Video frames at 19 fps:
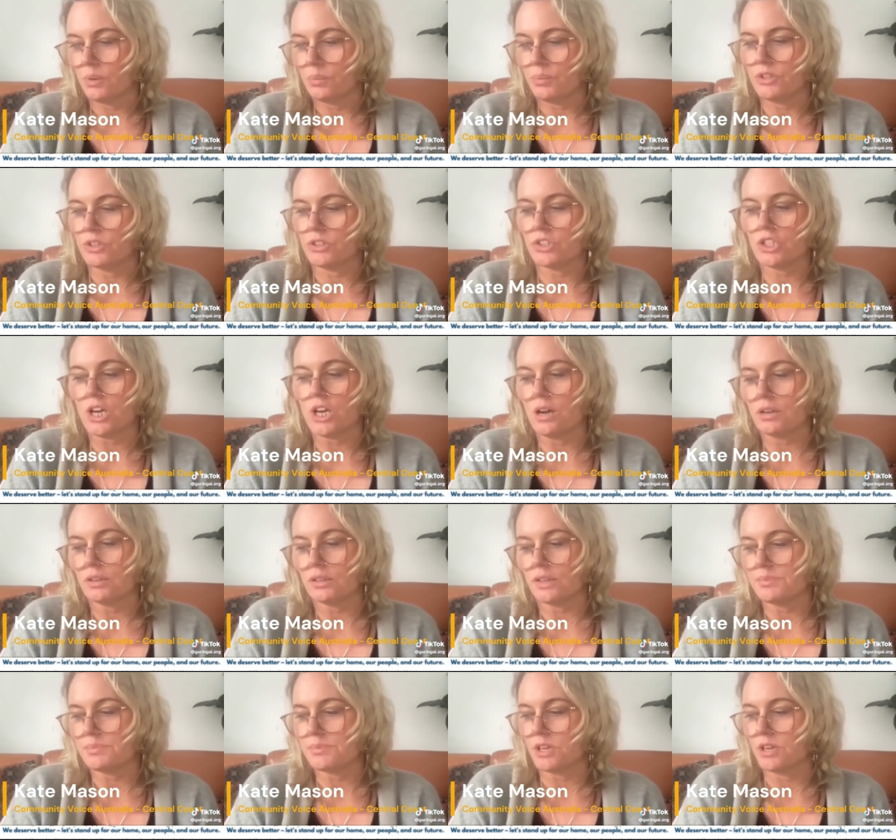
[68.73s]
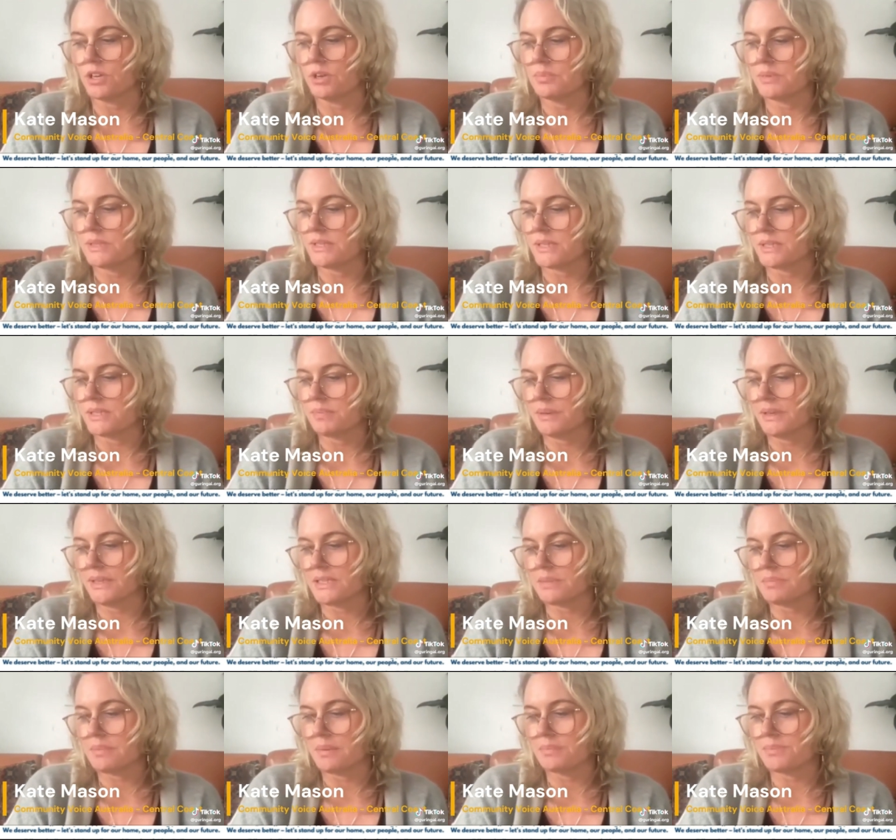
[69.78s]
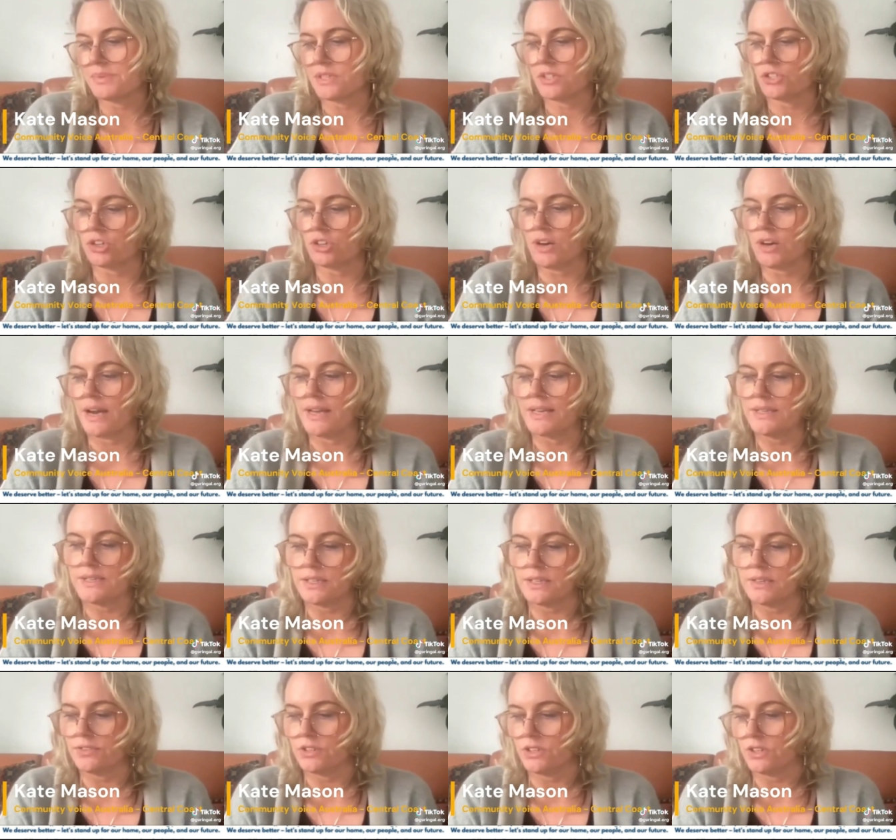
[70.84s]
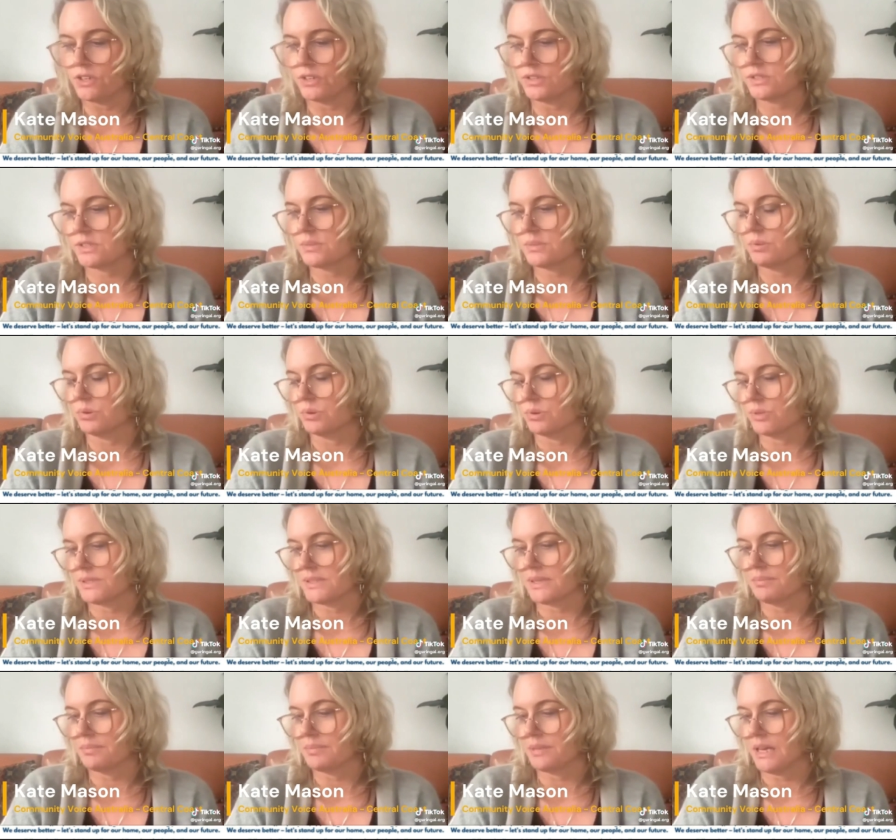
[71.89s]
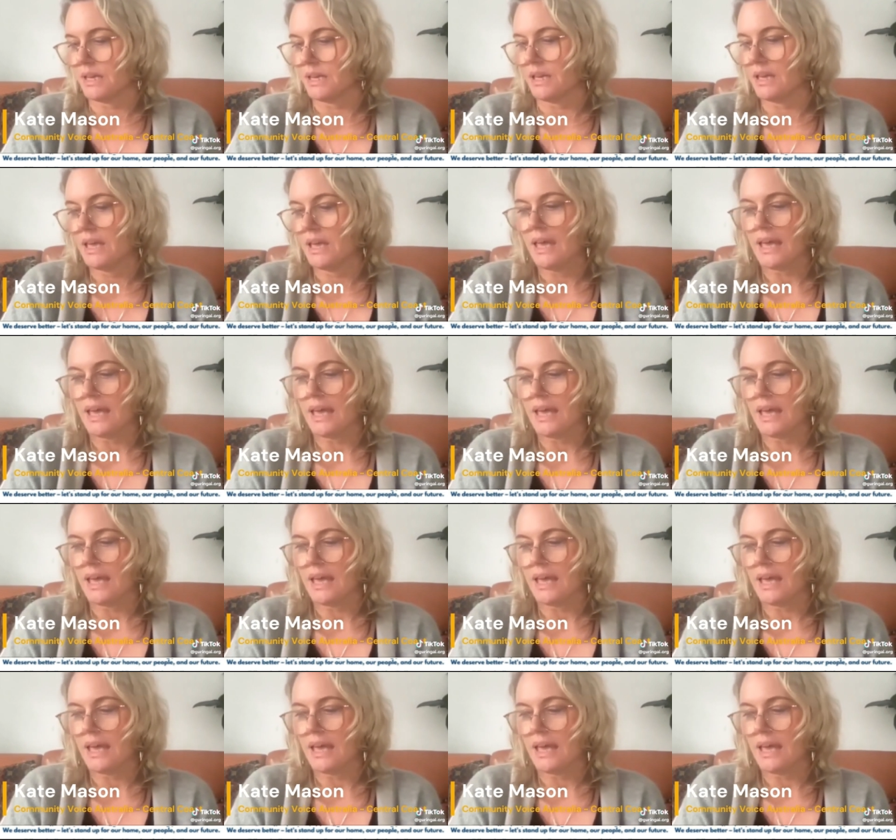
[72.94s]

when your child comes home and says, Billy's mum says you're crazy if you don't support something,